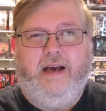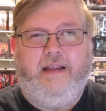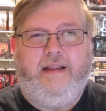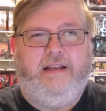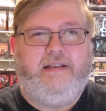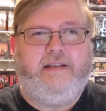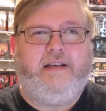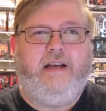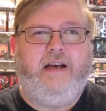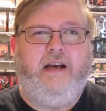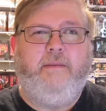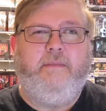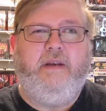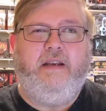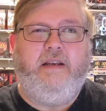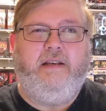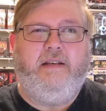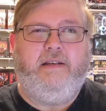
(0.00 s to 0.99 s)
This time
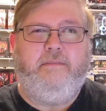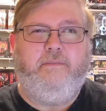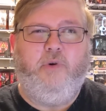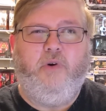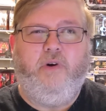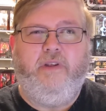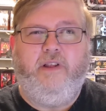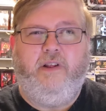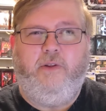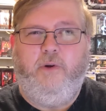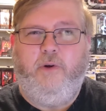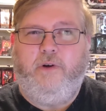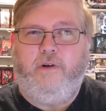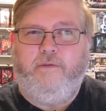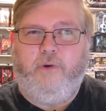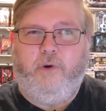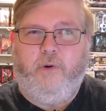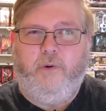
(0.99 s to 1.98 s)
he's more the
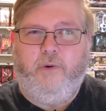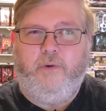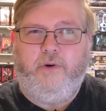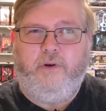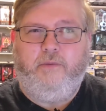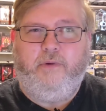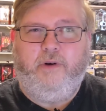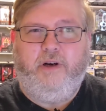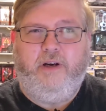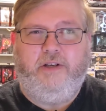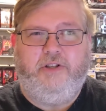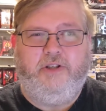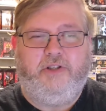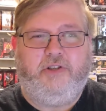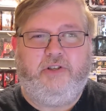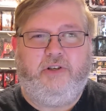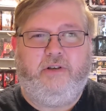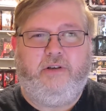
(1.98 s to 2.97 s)
Luke of old, where he
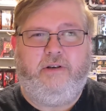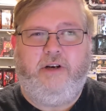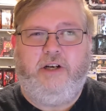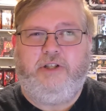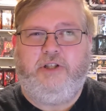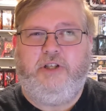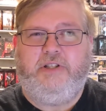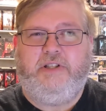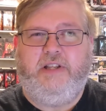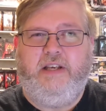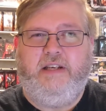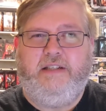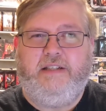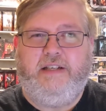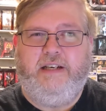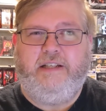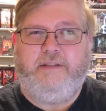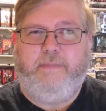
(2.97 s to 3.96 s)
just crushes
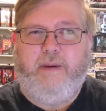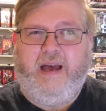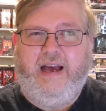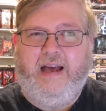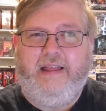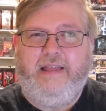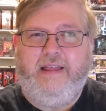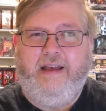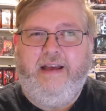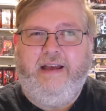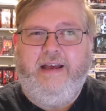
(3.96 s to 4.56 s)
things in his path